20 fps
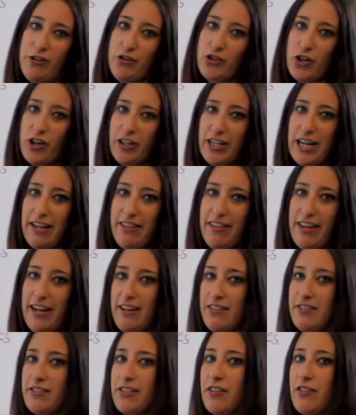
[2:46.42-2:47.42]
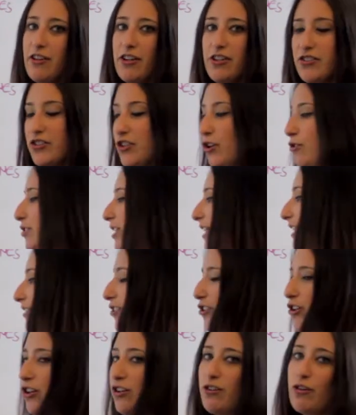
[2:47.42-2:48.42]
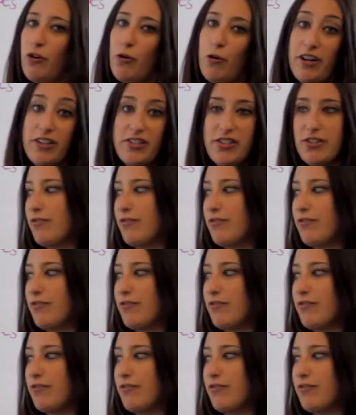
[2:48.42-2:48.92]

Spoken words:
truncate things, there's no teaser, or it's the